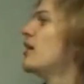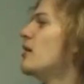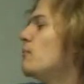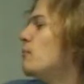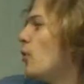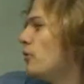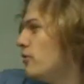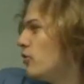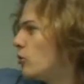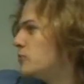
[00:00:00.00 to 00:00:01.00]
Both of
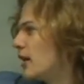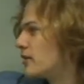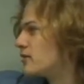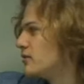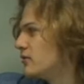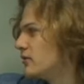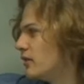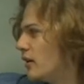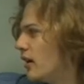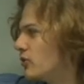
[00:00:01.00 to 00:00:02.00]
the objects
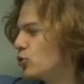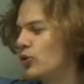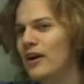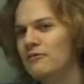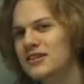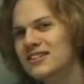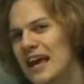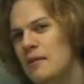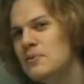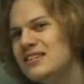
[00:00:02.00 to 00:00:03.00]
sort of have the
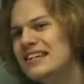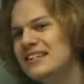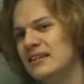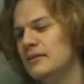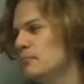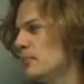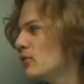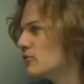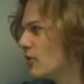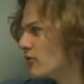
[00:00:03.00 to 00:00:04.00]
same position
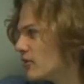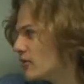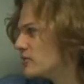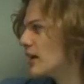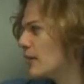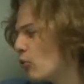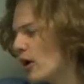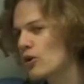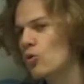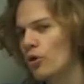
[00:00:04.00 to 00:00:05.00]
because they're at the same
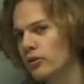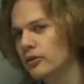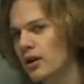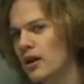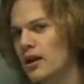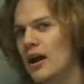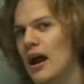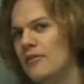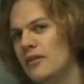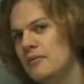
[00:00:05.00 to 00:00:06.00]
y-coordinate,
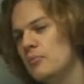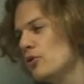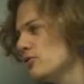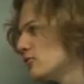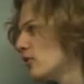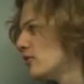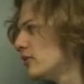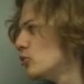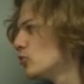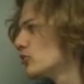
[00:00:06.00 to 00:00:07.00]
and they both turn
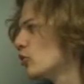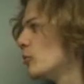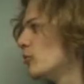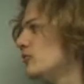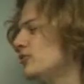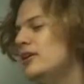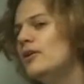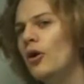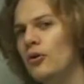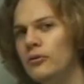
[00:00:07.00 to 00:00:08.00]
into a slope of
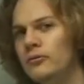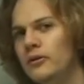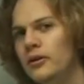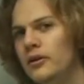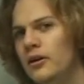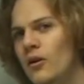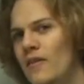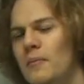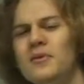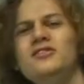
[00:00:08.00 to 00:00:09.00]
zero. And
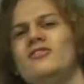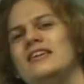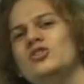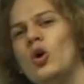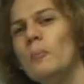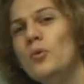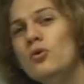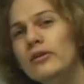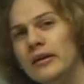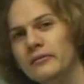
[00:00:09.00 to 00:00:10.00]
that means that they stop
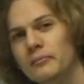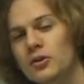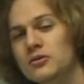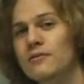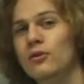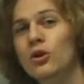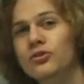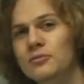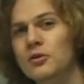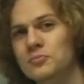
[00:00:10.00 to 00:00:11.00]
moving because their
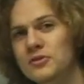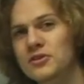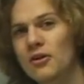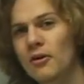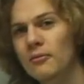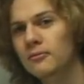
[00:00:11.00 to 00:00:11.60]
velocity must be zero.